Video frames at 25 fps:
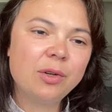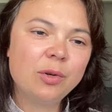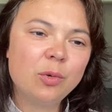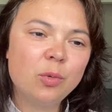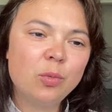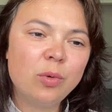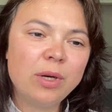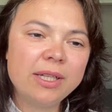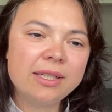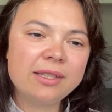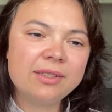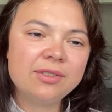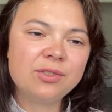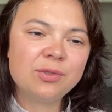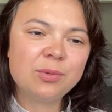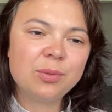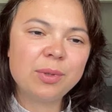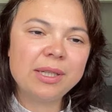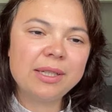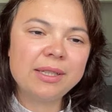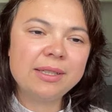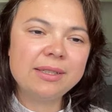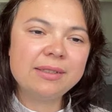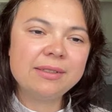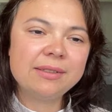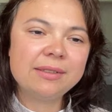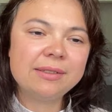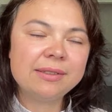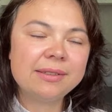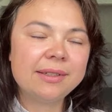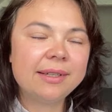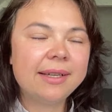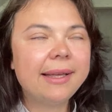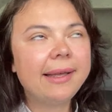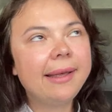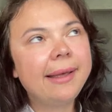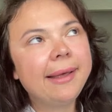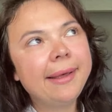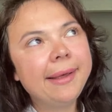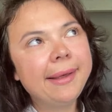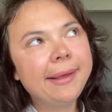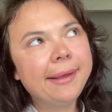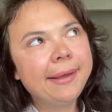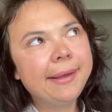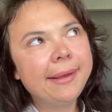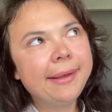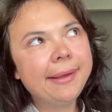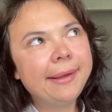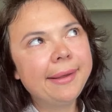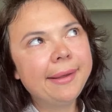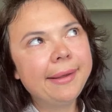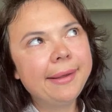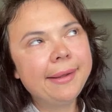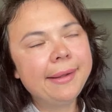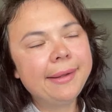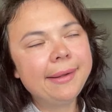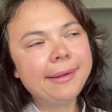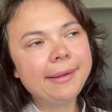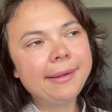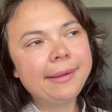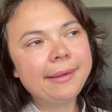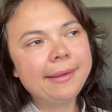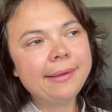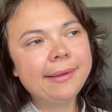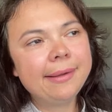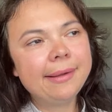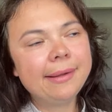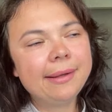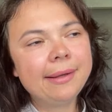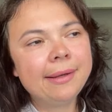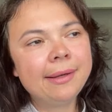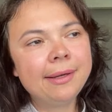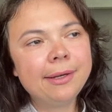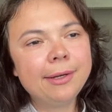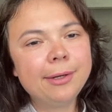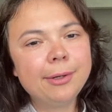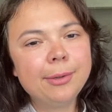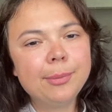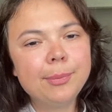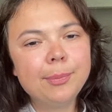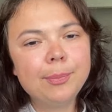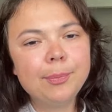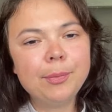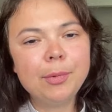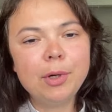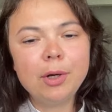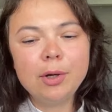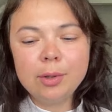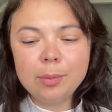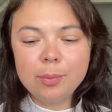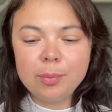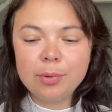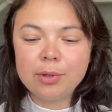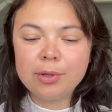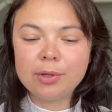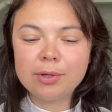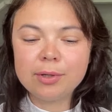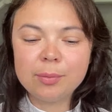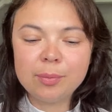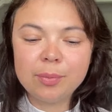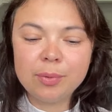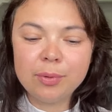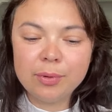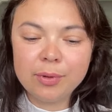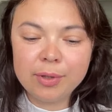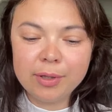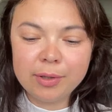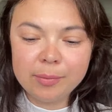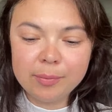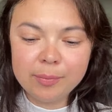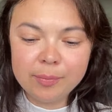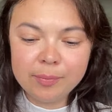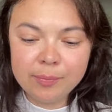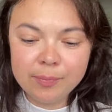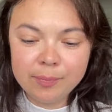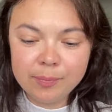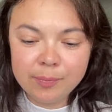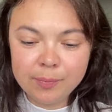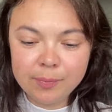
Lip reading: White suede and on a product podium.